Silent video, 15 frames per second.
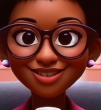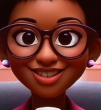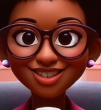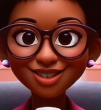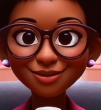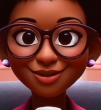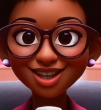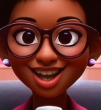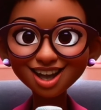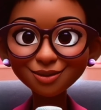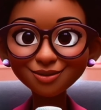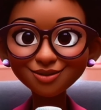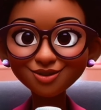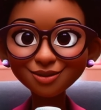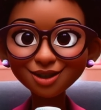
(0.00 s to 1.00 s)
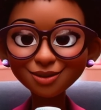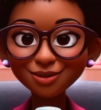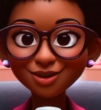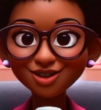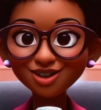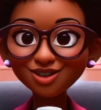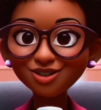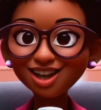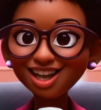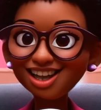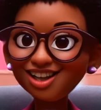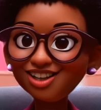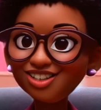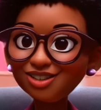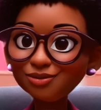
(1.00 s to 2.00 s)
Speak up for people who
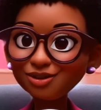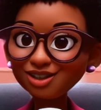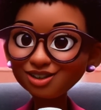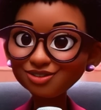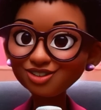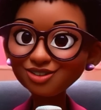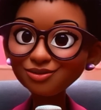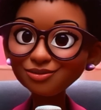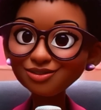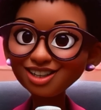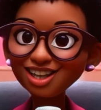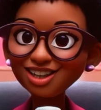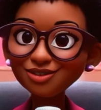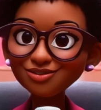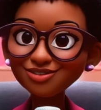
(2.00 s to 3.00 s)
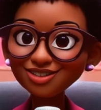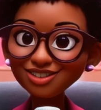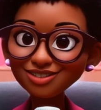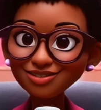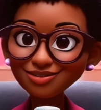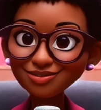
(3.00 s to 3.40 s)
cannot speak for themselves.